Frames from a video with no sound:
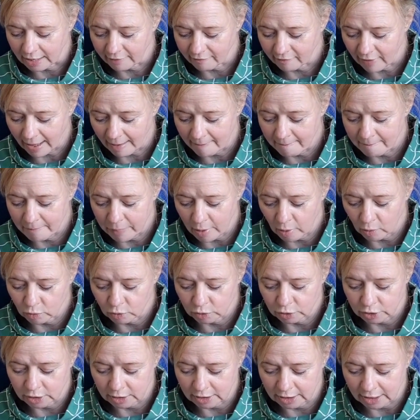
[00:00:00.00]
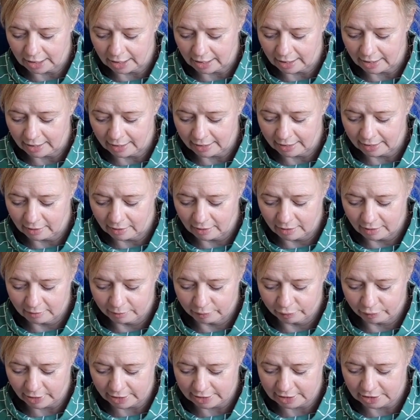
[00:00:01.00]
kind of emboldened, I
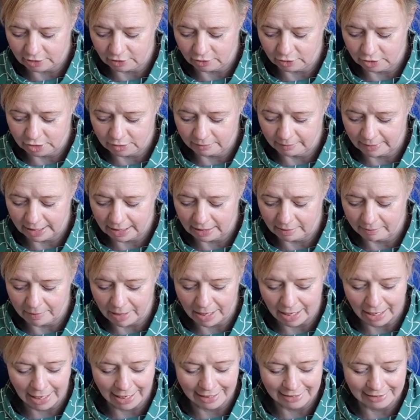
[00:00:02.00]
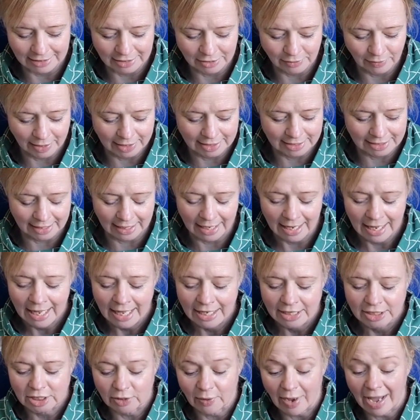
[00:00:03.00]
pressed on to making Mile End sweater.
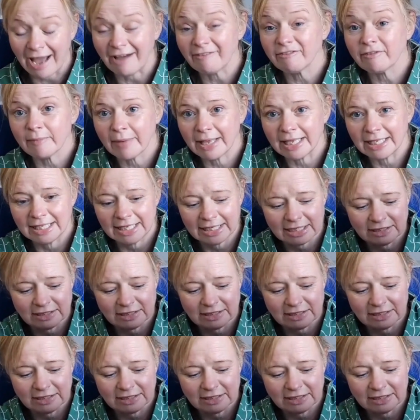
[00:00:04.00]
So I haven't made